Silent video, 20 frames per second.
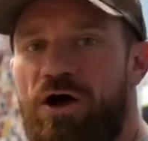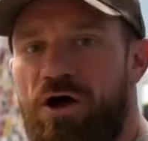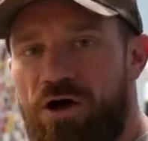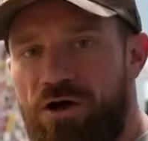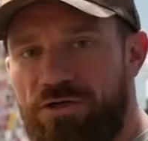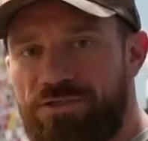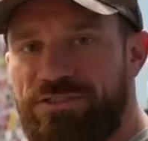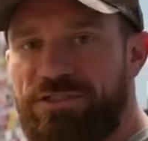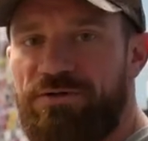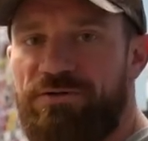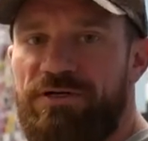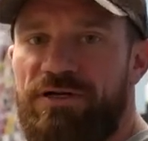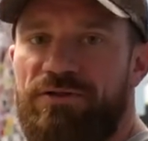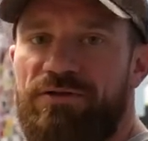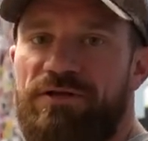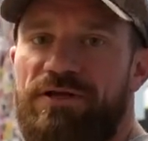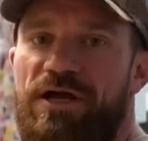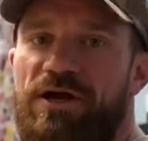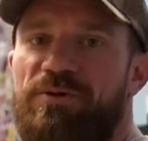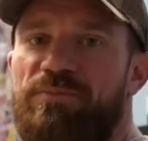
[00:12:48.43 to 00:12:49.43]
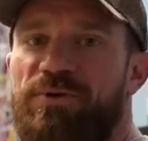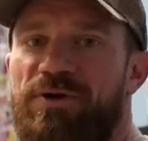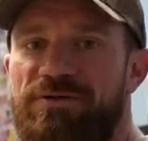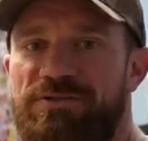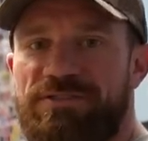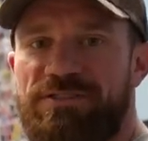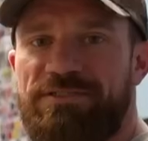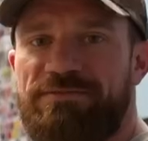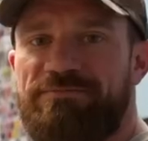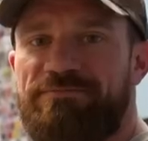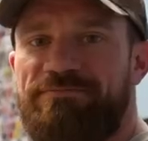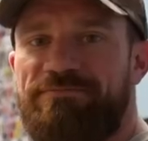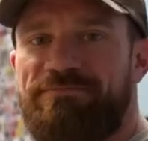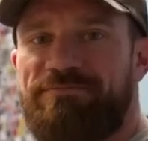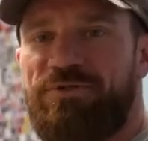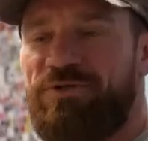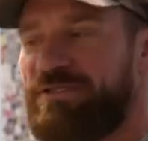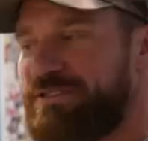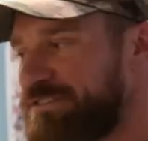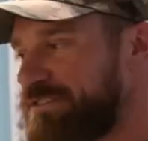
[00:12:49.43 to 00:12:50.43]
Also, another young person.
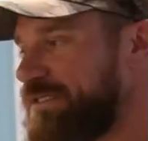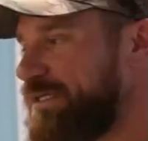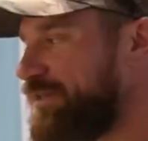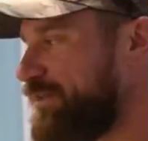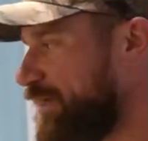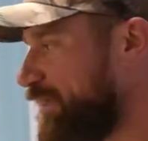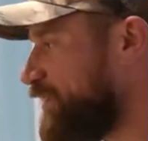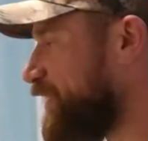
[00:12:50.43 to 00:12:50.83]
You can see that I